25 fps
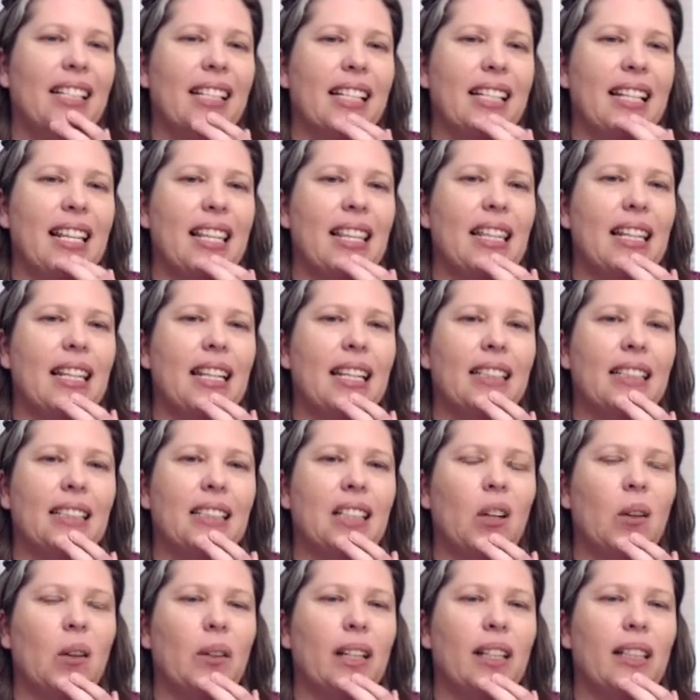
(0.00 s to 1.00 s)
Anything else
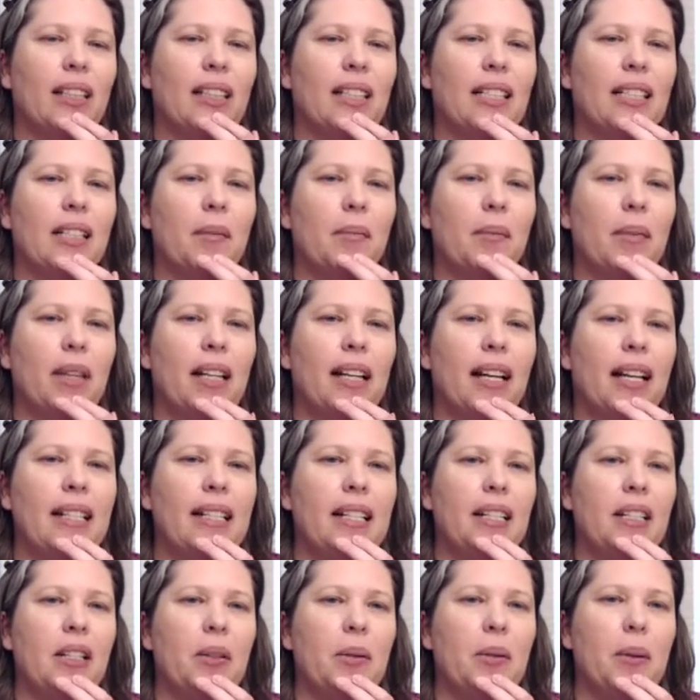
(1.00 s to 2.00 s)
going on this that I
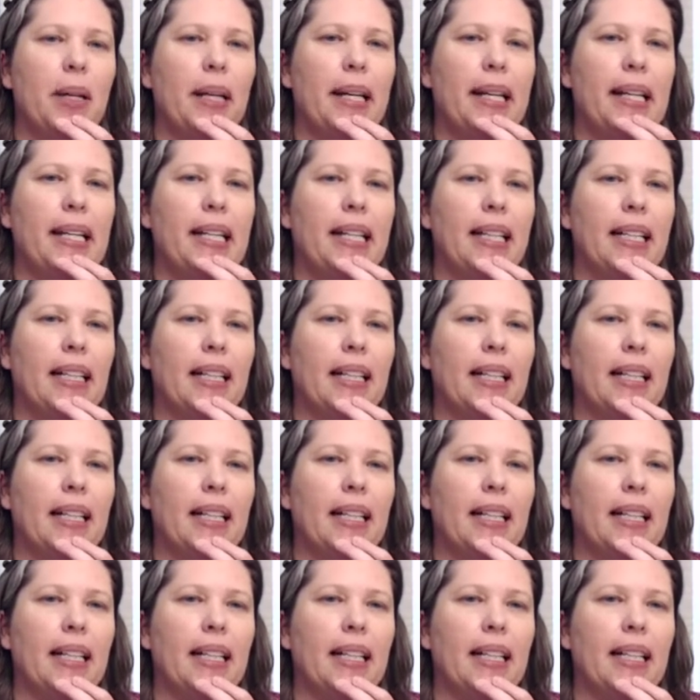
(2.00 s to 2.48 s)
need to read?